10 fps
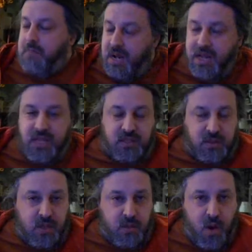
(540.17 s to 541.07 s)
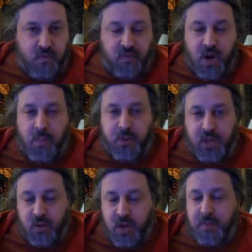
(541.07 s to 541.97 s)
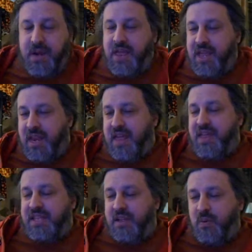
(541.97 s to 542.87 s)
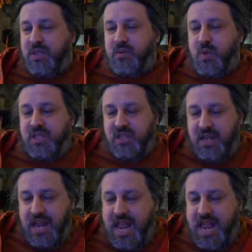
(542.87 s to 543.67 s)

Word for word: but it's overall pretty good. But I think, and I think that what's, what's going to